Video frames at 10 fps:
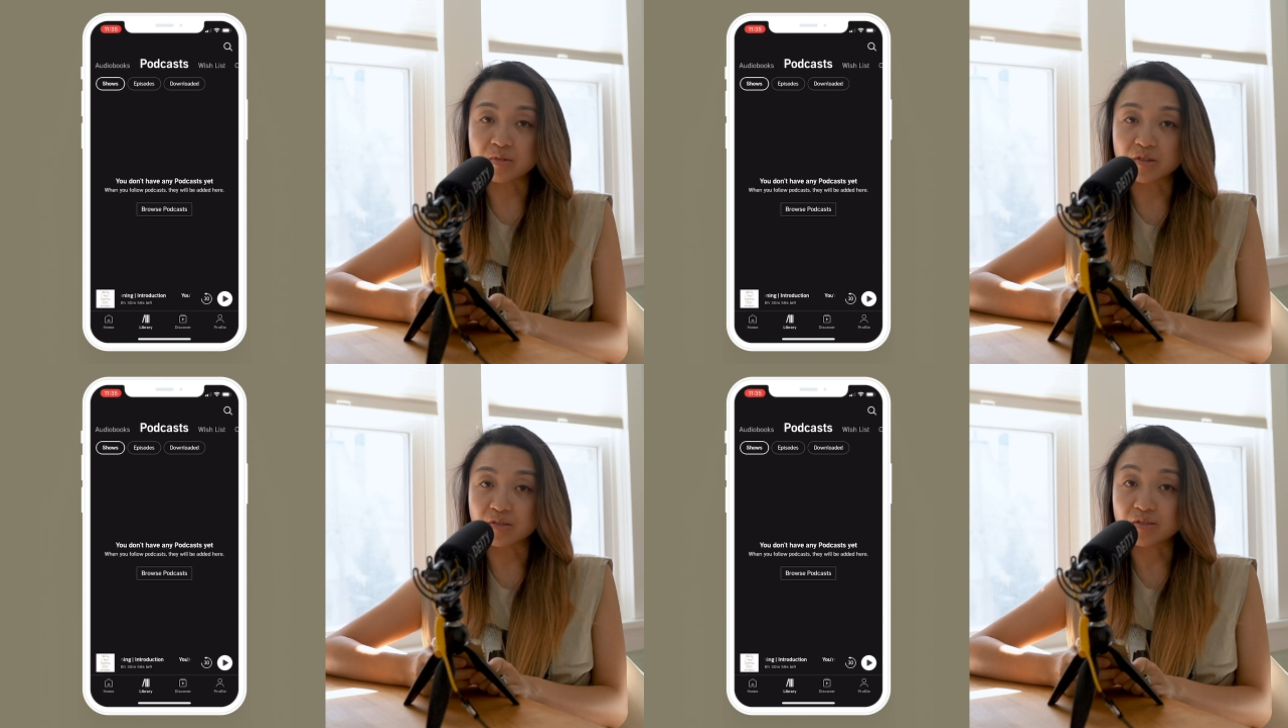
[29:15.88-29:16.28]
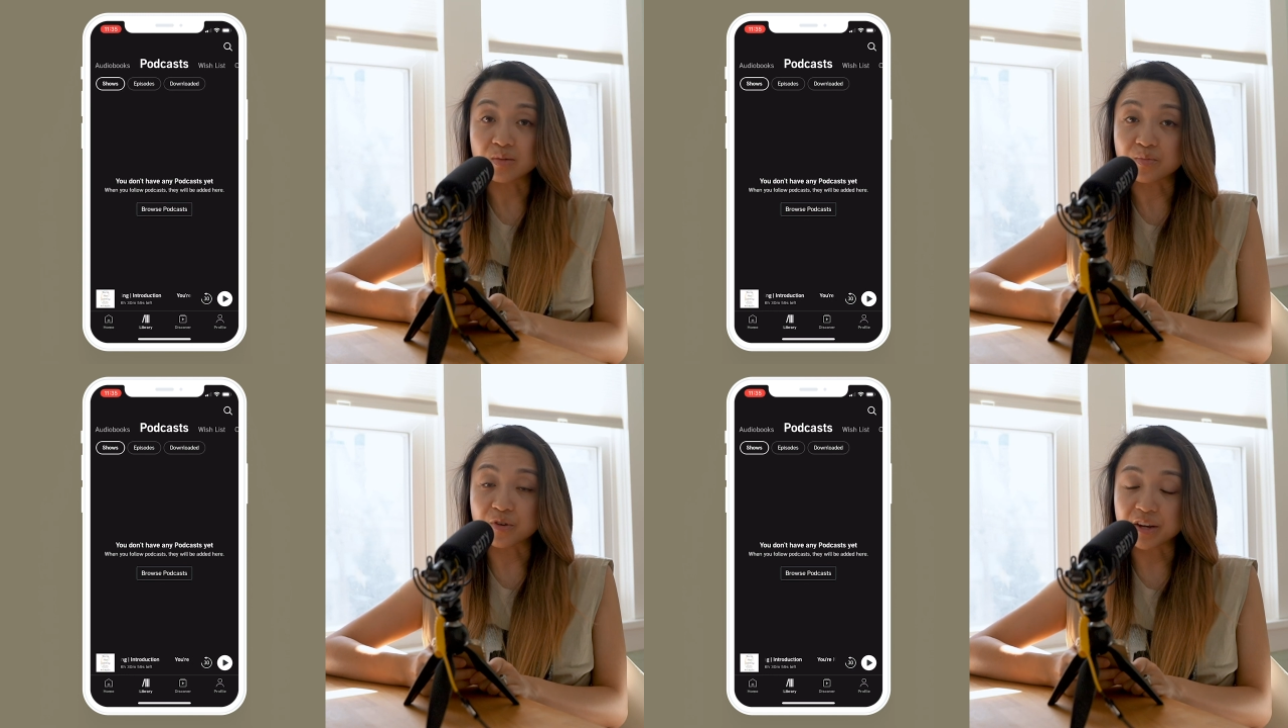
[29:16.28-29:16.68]
which is
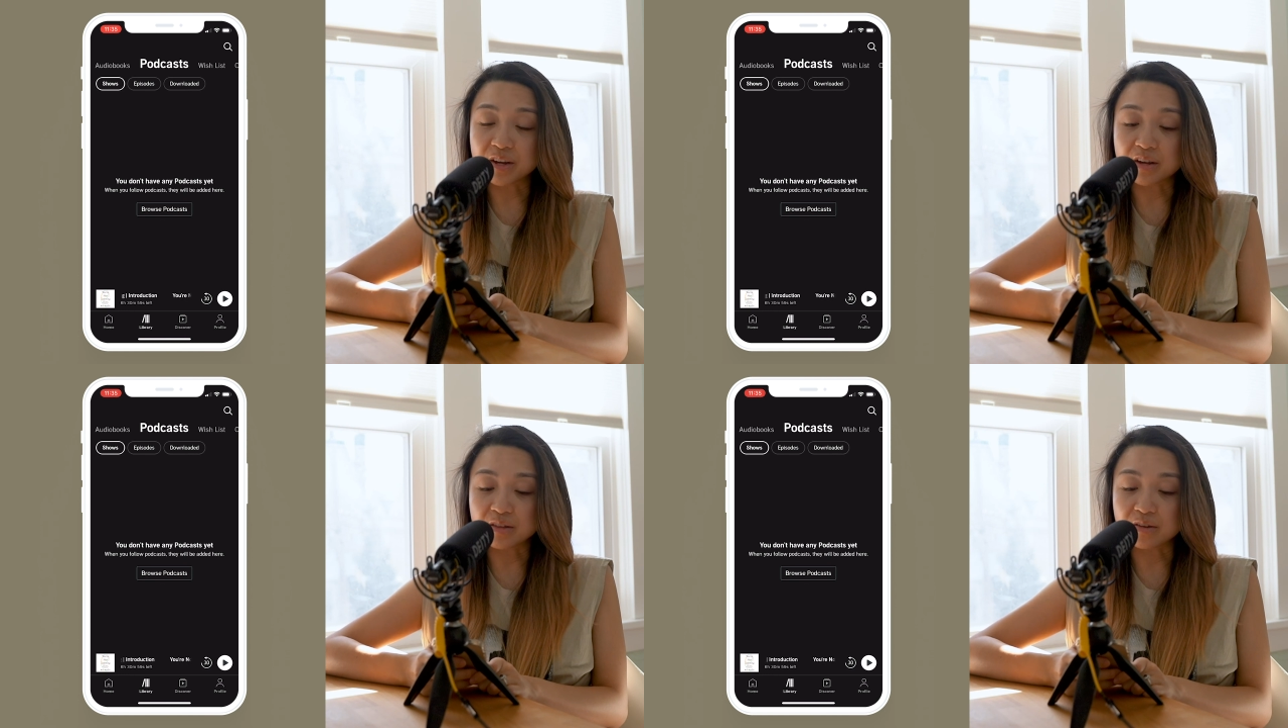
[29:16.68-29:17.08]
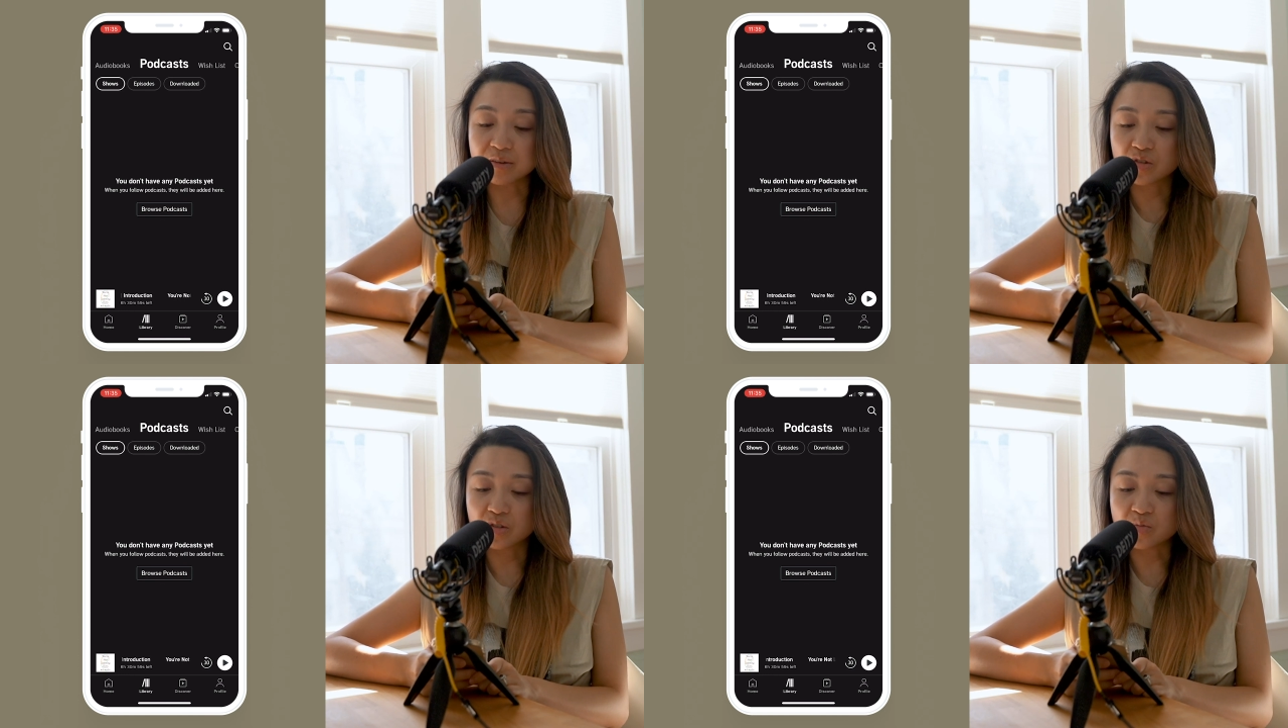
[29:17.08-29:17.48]
their brand color.
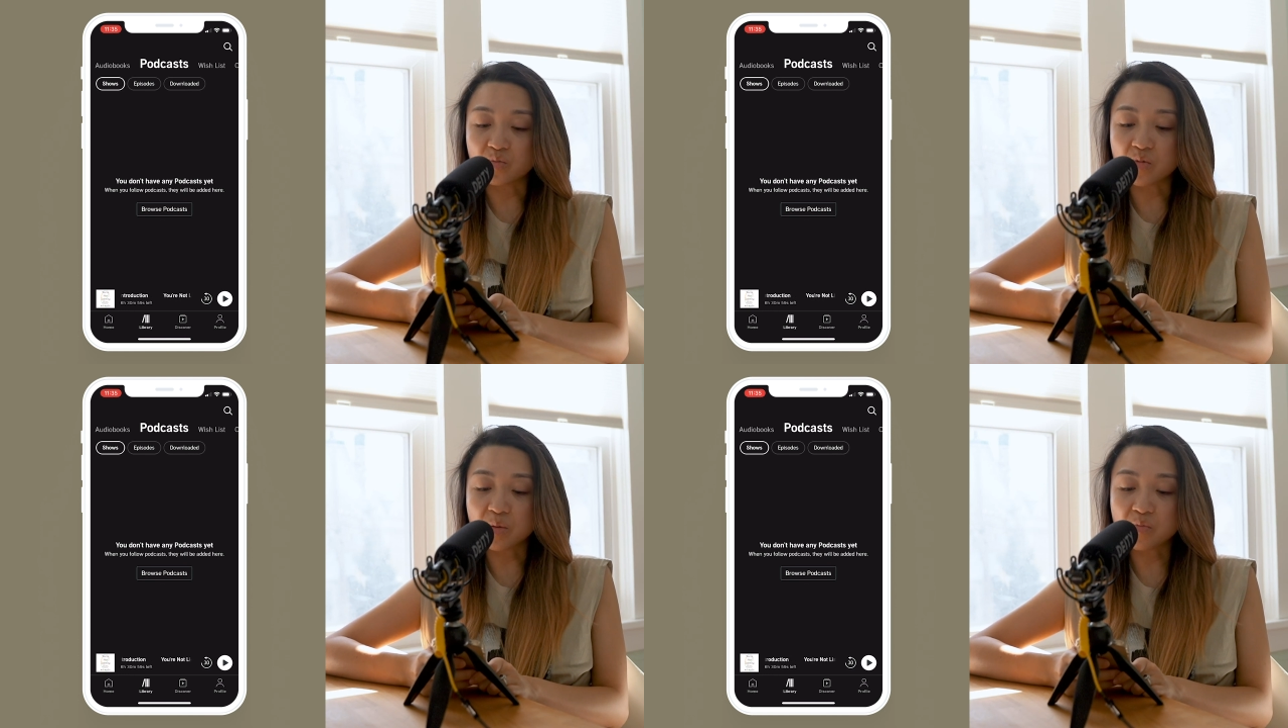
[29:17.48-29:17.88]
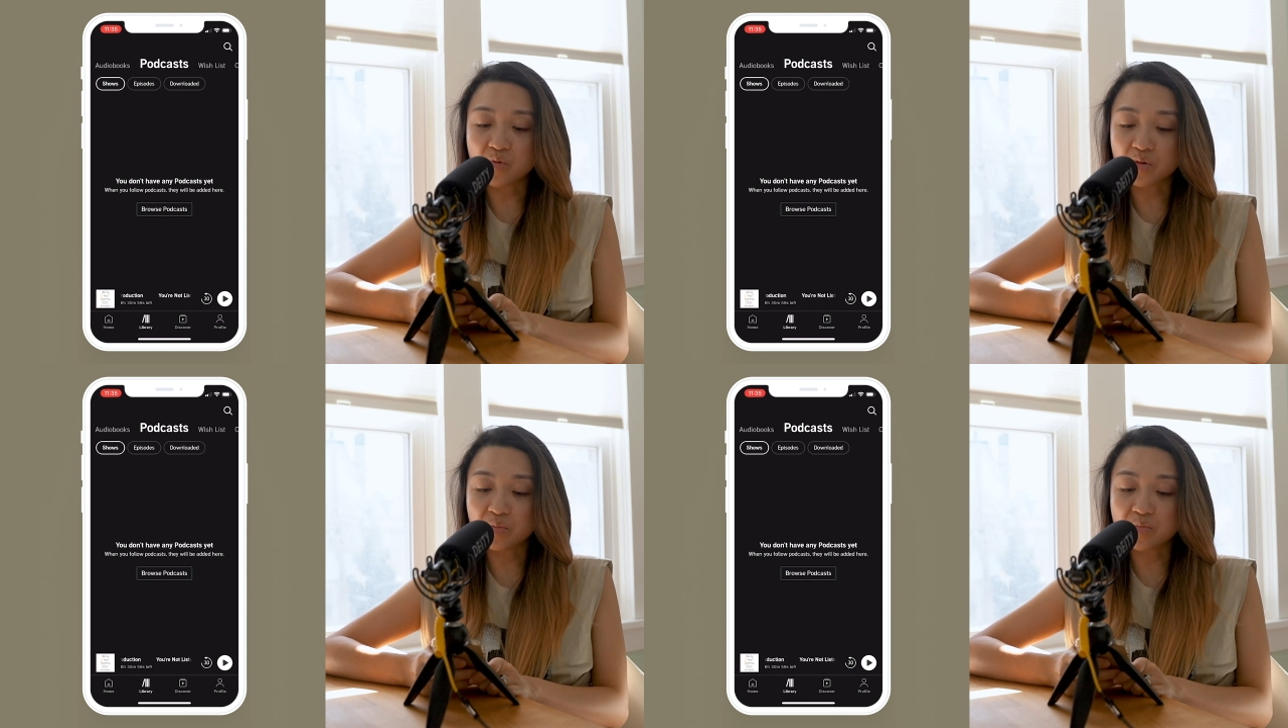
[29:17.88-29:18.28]
Just one
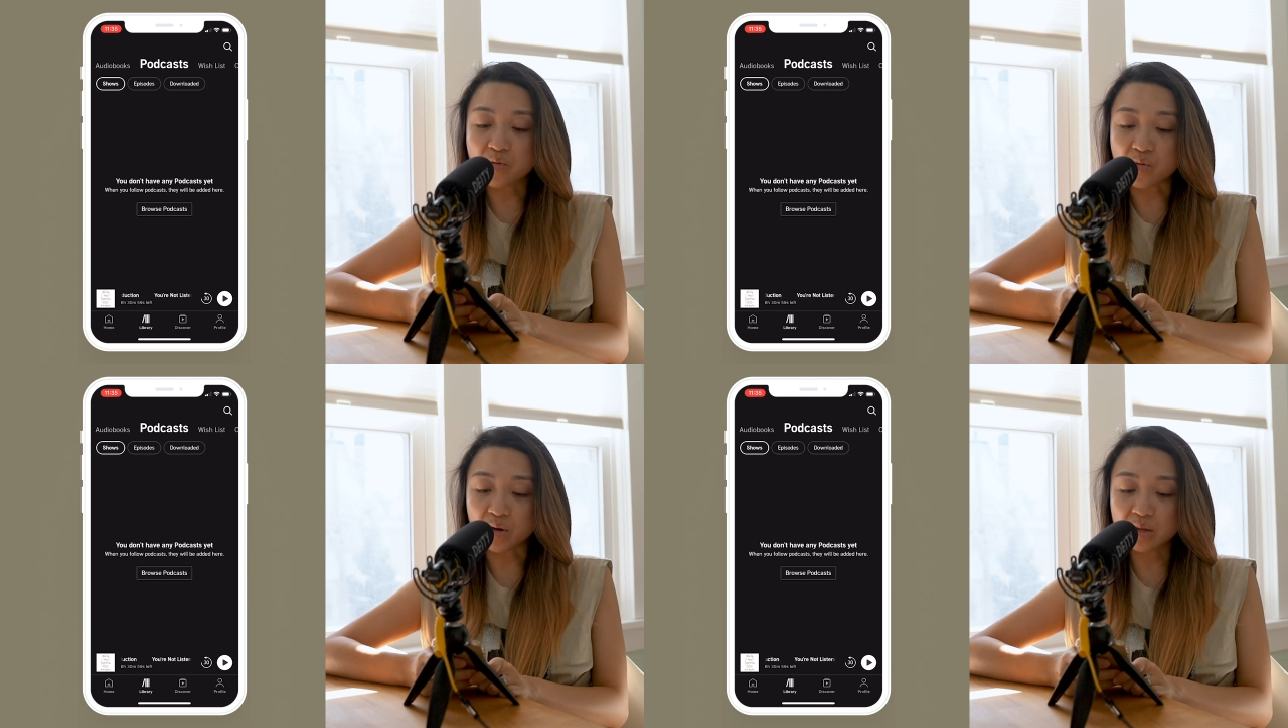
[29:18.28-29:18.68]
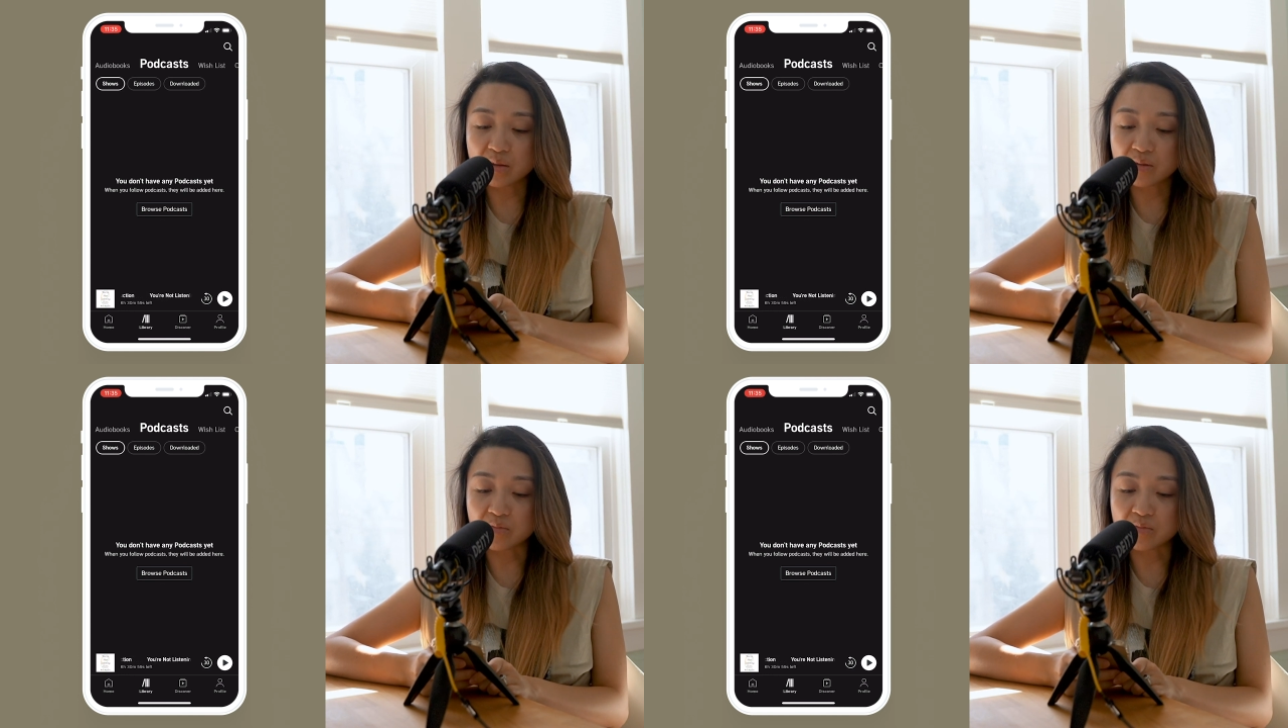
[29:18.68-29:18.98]
more point